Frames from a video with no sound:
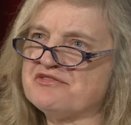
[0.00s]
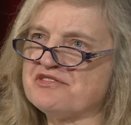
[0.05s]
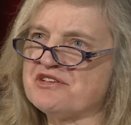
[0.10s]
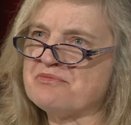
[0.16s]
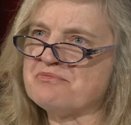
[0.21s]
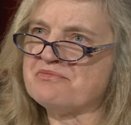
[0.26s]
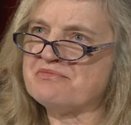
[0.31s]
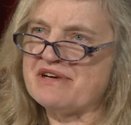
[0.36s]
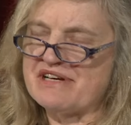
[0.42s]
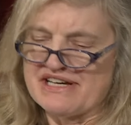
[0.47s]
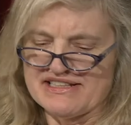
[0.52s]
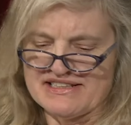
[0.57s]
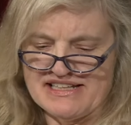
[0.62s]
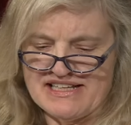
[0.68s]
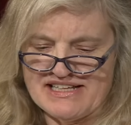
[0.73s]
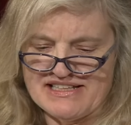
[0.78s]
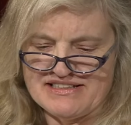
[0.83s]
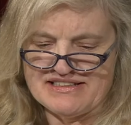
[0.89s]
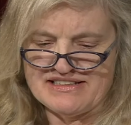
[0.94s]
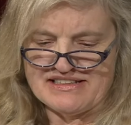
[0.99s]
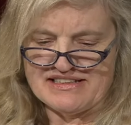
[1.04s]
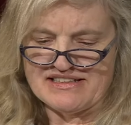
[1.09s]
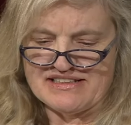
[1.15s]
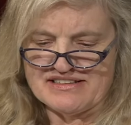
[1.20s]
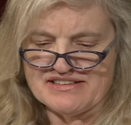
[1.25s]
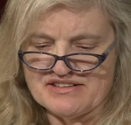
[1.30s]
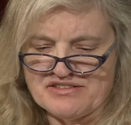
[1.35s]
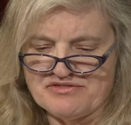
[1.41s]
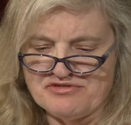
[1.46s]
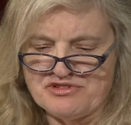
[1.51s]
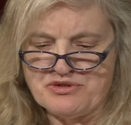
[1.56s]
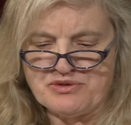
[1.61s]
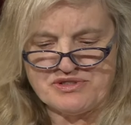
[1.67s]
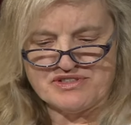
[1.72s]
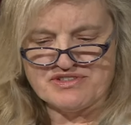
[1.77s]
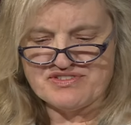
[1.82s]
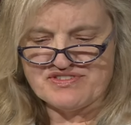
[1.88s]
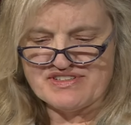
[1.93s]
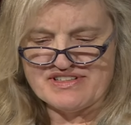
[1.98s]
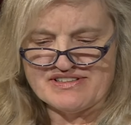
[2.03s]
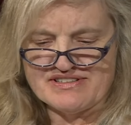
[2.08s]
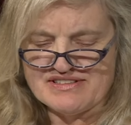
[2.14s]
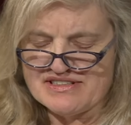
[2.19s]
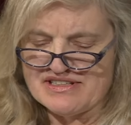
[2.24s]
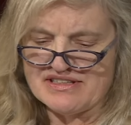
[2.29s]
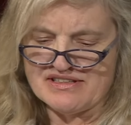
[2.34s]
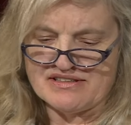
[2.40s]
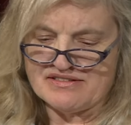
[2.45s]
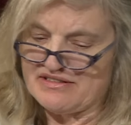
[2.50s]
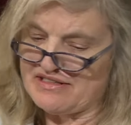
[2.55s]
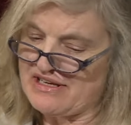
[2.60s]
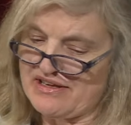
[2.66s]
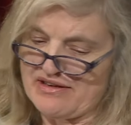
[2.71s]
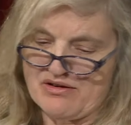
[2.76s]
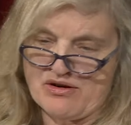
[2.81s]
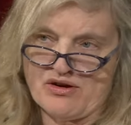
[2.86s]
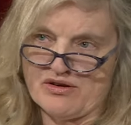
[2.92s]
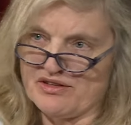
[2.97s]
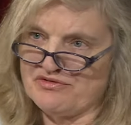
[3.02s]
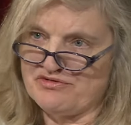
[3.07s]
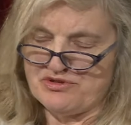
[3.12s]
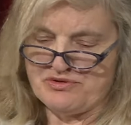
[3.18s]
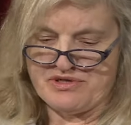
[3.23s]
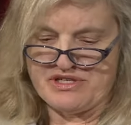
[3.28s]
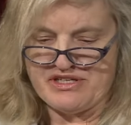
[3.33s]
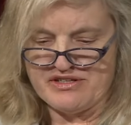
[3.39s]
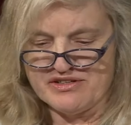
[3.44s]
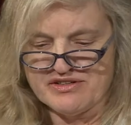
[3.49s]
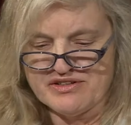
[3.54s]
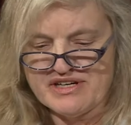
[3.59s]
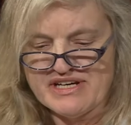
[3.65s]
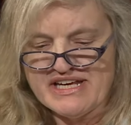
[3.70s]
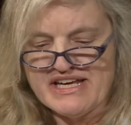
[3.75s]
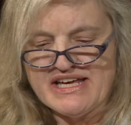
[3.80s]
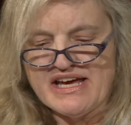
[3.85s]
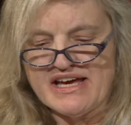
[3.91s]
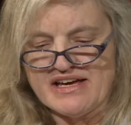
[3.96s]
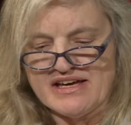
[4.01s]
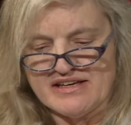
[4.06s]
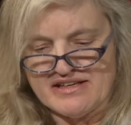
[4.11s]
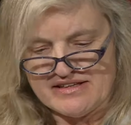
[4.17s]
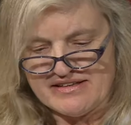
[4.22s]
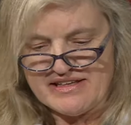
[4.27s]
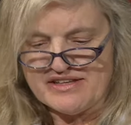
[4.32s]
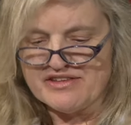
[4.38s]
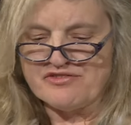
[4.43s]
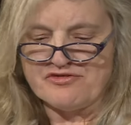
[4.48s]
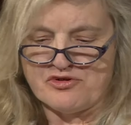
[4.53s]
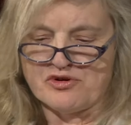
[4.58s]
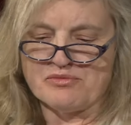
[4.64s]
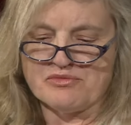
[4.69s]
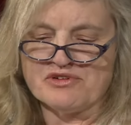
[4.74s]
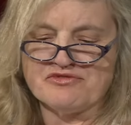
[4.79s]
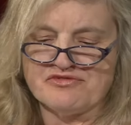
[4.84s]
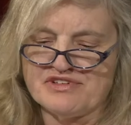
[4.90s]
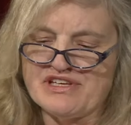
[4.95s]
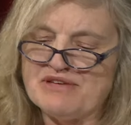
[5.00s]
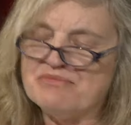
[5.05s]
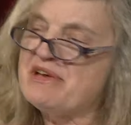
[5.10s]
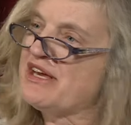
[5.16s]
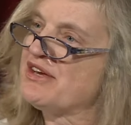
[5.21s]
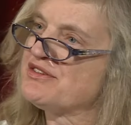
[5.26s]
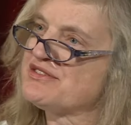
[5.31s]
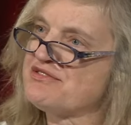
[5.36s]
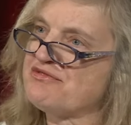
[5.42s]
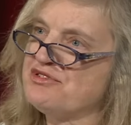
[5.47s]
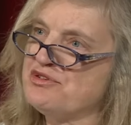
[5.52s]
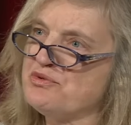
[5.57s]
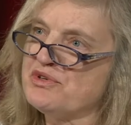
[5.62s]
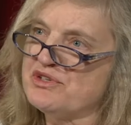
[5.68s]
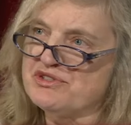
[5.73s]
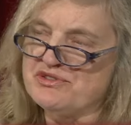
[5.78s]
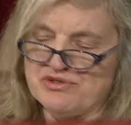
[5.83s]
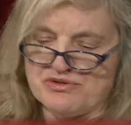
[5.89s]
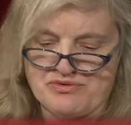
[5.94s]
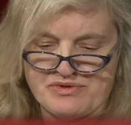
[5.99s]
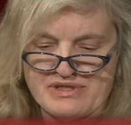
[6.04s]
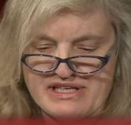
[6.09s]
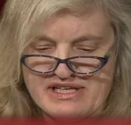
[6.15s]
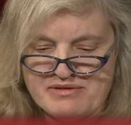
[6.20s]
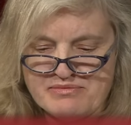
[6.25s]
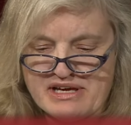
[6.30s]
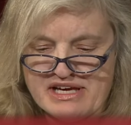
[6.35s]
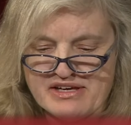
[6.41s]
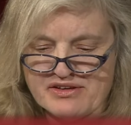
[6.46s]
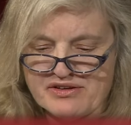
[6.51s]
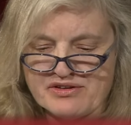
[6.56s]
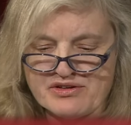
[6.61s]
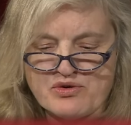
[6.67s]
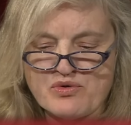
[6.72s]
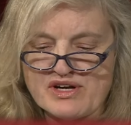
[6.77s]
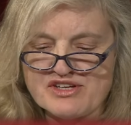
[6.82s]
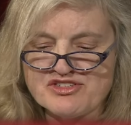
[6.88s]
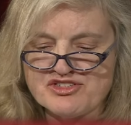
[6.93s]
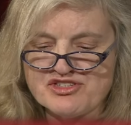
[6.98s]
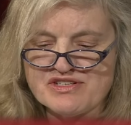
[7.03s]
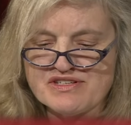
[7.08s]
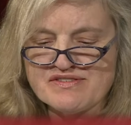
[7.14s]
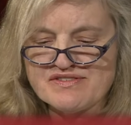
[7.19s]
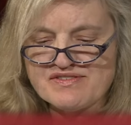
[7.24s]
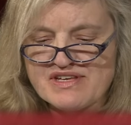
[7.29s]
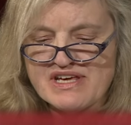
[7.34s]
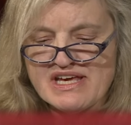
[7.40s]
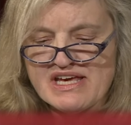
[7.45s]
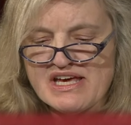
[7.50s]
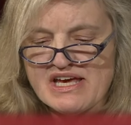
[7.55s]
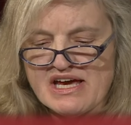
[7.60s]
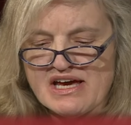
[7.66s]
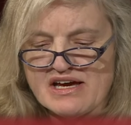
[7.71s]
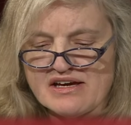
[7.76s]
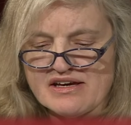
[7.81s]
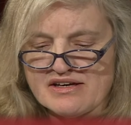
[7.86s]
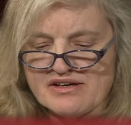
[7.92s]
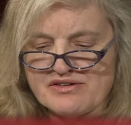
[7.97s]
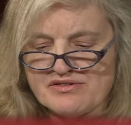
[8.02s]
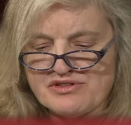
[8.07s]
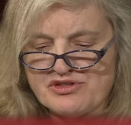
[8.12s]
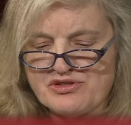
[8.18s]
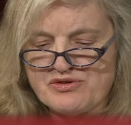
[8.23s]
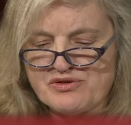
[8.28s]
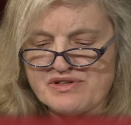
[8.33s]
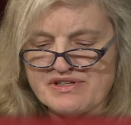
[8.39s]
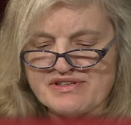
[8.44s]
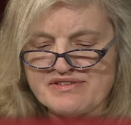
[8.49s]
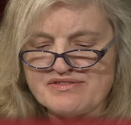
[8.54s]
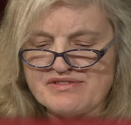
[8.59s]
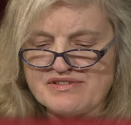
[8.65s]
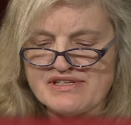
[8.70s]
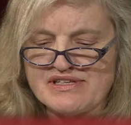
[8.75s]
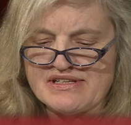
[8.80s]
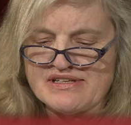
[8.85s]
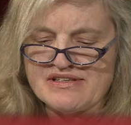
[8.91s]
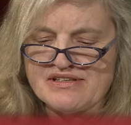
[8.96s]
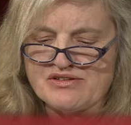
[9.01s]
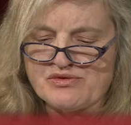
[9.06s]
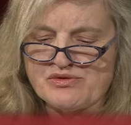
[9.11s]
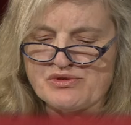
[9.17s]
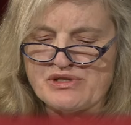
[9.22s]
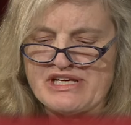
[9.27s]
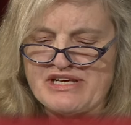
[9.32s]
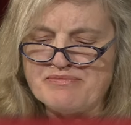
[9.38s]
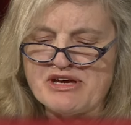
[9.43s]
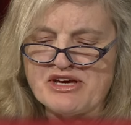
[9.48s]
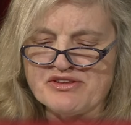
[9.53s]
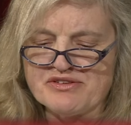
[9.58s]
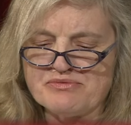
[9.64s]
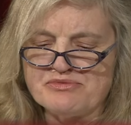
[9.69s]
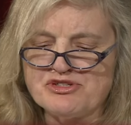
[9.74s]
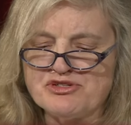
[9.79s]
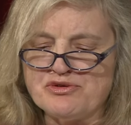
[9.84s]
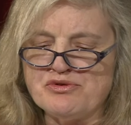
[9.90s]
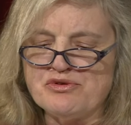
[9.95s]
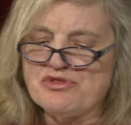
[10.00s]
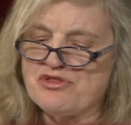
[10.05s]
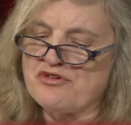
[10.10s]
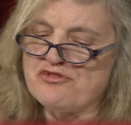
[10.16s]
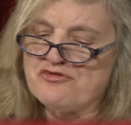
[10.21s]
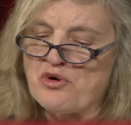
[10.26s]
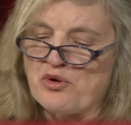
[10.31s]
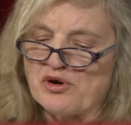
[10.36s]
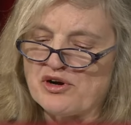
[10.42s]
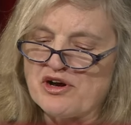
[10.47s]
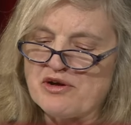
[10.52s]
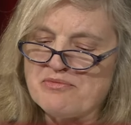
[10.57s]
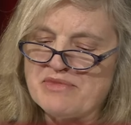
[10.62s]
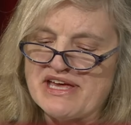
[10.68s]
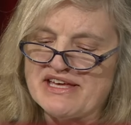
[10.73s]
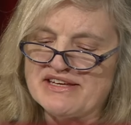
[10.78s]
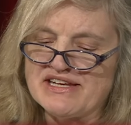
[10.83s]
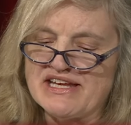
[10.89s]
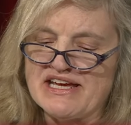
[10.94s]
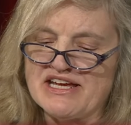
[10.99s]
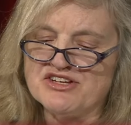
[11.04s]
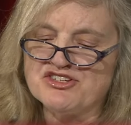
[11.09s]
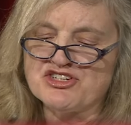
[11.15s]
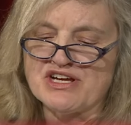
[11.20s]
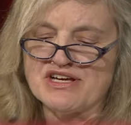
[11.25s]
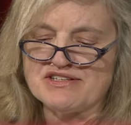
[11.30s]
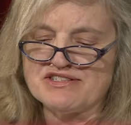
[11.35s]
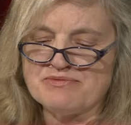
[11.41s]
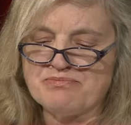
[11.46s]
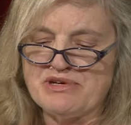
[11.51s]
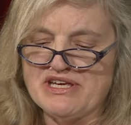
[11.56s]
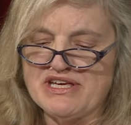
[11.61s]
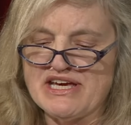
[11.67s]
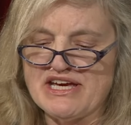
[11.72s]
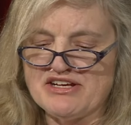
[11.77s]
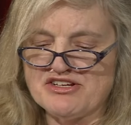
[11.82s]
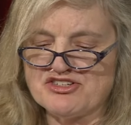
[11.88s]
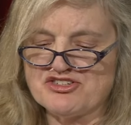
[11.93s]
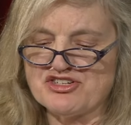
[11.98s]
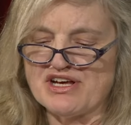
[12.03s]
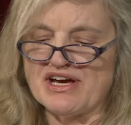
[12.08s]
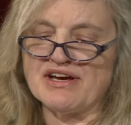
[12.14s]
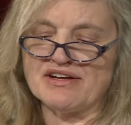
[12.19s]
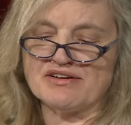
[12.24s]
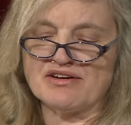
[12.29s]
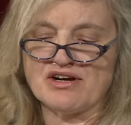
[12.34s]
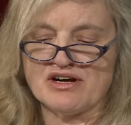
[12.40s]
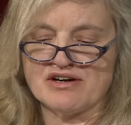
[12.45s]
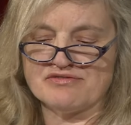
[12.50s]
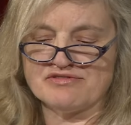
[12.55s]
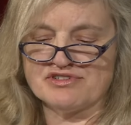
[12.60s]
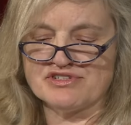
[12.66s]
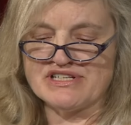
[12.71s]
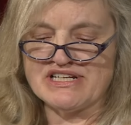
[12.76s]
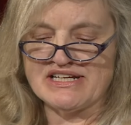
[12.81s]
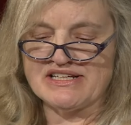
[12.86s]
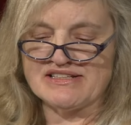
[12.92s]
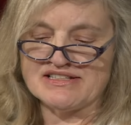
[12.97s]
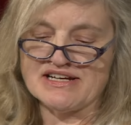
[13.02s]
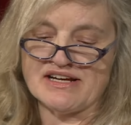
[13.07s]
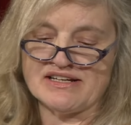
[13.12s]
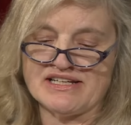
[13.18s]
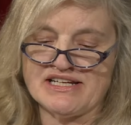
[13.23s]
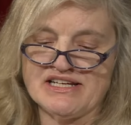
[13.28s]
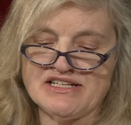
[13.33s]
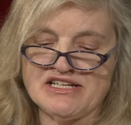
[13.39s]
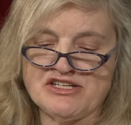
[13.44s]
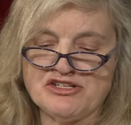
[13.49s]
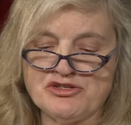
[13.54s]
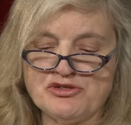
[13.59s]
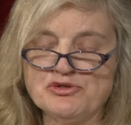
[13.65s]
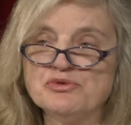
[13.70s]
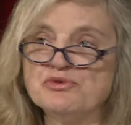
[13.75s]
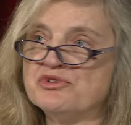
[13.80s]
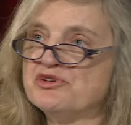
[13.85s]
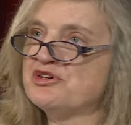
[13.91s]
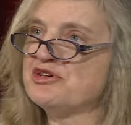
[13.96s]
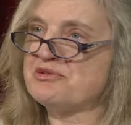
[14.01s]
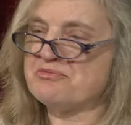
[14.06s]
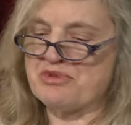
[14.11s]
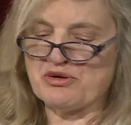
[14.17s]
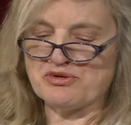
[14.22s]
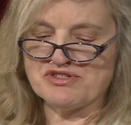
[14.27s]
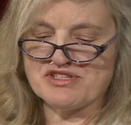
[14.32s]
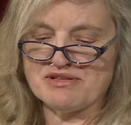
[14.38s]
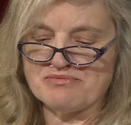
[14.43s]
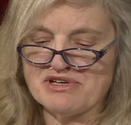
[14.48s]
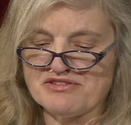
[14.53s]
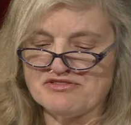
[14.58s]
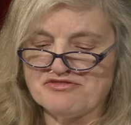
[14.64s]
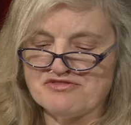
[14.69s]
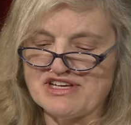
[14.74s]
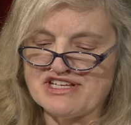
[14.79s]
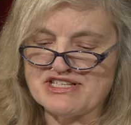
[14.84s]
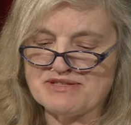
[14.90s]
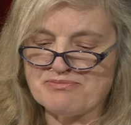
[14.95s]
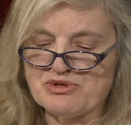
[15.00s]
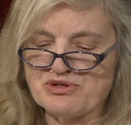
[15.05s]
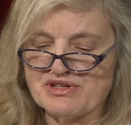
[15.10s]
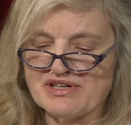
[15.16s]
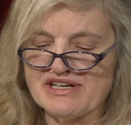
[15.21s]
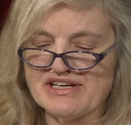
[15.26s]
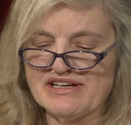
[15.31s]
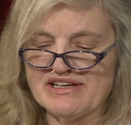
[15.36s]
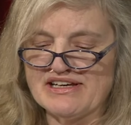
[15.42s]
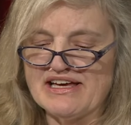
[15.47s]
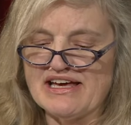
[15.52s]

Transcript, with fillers: from online uh, viewers and, and all of you here uh, in the form of emails. If you want to email questions, uh, you can email them to the forum at hsph.harvard.edu, or you can post them on Facebook